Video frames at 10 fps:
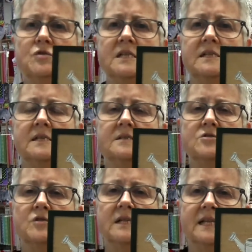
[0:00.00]
the
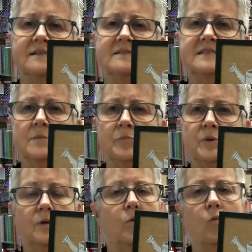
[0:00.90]
little
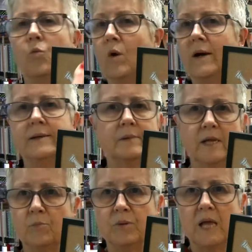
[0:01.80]
simple one
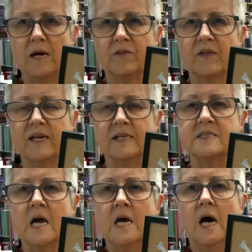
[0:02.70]
little block
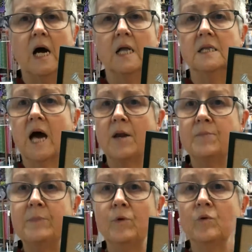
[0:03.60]
things. A lot of
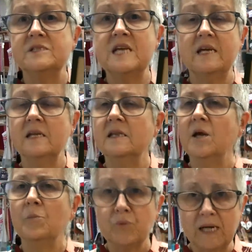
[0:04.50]
people were taking the
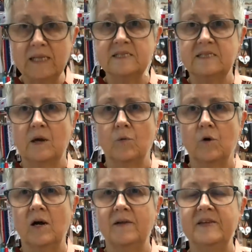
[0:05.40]
umbrellas that
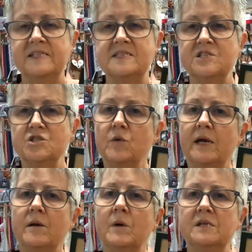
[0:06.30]
were on this and doing
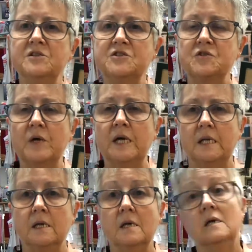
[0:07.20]
them on the
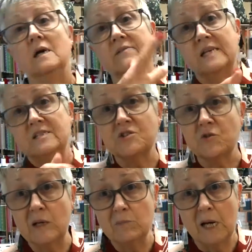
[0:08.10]
screen. I got the
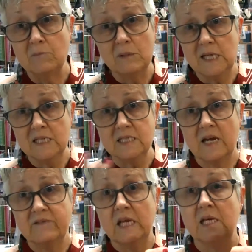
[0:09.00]
screen behind my desk,
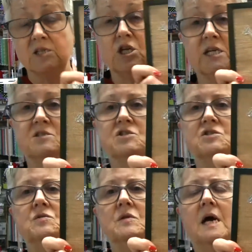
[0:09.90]
haven't had a chance to
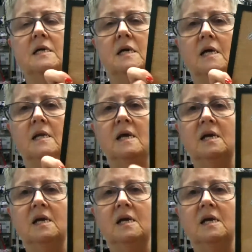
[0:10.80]
do that yet.